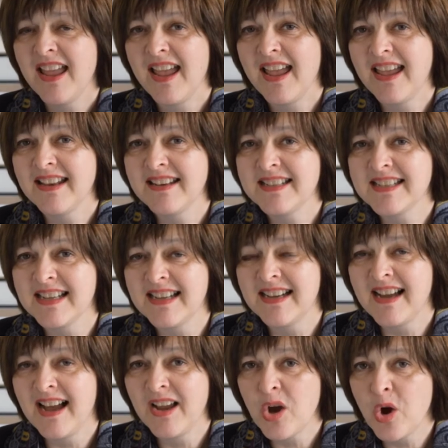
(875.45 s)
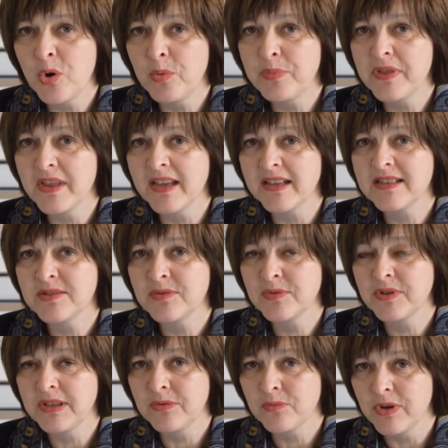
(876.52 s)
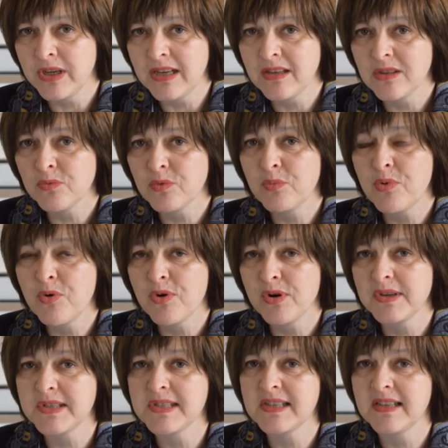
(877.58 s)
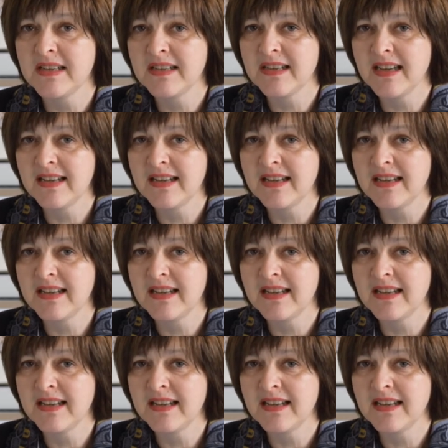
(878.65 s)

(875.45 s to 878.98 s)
and uh, I hope that in reading the reports and,